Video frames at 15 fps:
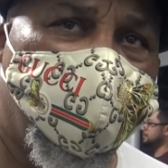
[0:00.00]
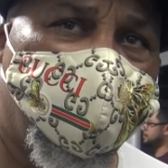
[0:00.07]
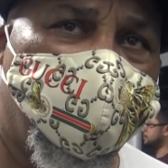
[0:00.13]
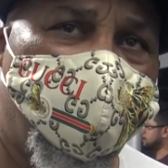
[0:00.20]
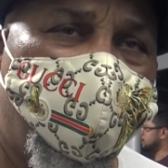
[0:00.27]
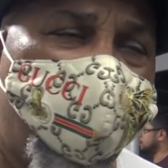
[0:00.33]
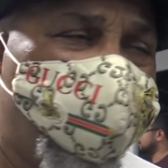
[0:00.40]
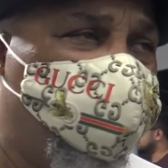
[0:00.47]

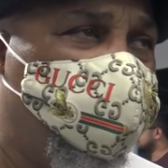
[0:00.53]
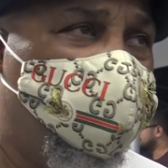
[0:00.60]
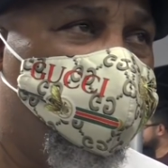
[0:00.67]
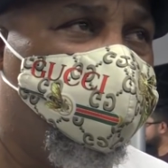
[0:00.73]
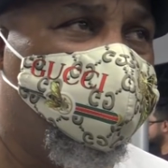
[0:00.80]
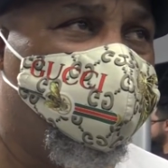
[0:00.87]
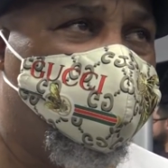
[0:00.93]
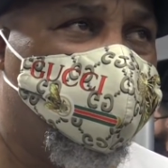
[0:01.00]
the greats
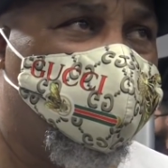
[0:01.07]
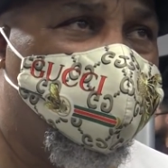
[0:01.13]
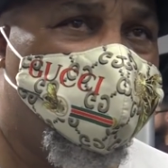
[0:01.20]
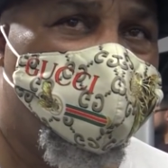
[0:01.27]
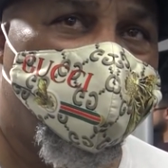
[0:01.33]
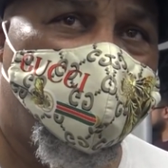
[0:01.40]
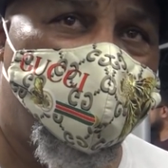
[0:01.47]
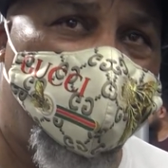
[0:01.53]
lose.
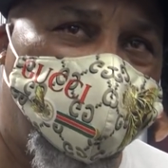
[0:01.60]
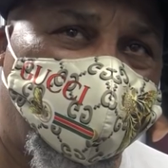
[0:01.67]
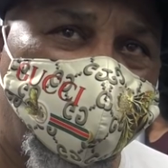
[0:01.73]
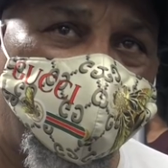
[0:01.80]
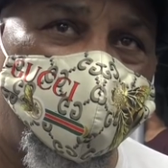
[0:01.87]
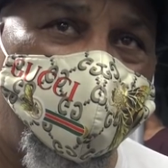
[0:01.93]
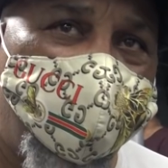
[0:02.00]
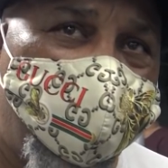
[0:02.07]
What makes
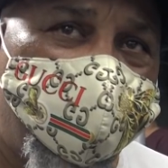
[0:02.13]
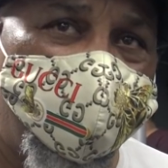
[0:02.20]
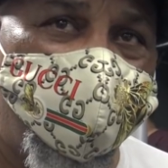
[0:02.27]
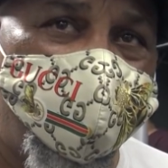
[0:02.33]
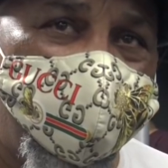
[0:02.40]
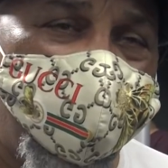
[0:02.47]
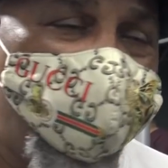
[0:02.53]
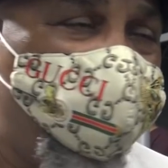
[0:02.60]
them greater
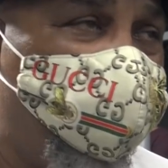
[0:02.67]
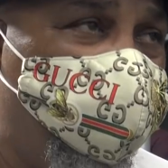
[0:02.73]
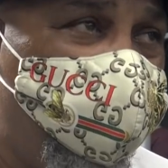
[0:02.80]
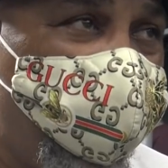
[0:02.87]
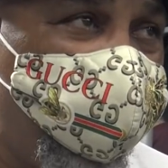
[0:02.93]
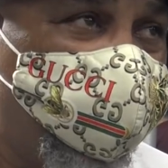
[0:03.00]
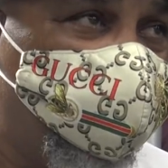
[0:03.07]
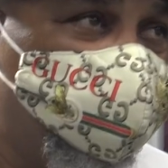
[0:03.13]
when they come
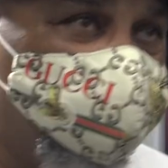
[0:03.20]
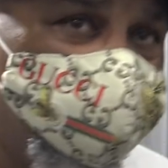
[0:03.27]
back?